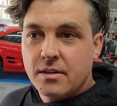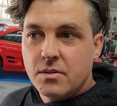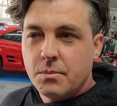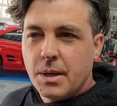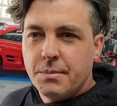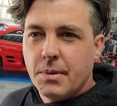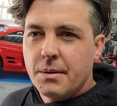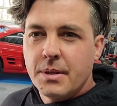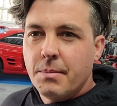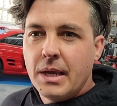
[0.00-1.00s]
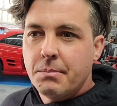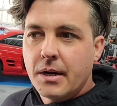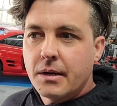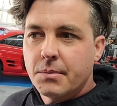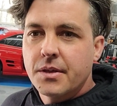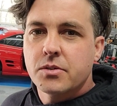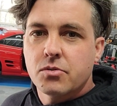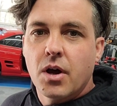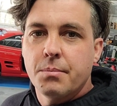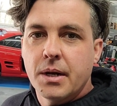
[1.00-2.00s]
or might have been a main bearing, but I think it was a
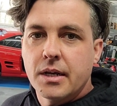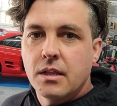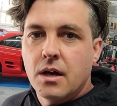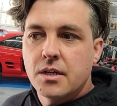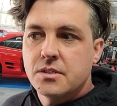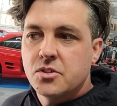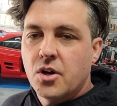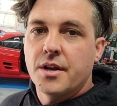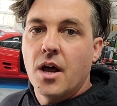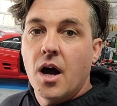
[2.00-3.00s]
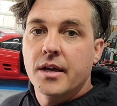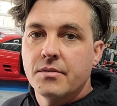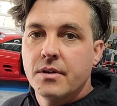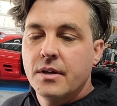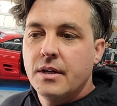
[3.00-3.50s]
rod bearing it lost and started knocking.